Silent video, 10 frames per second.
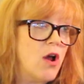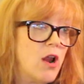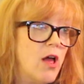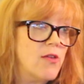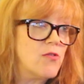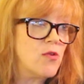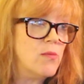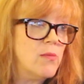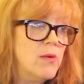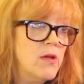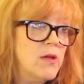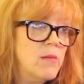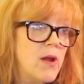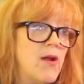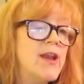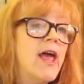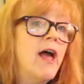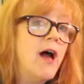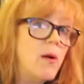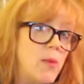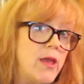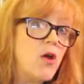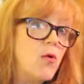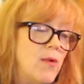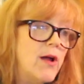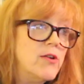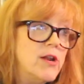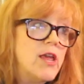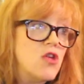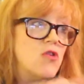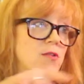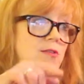classroom period, and we go around and each of the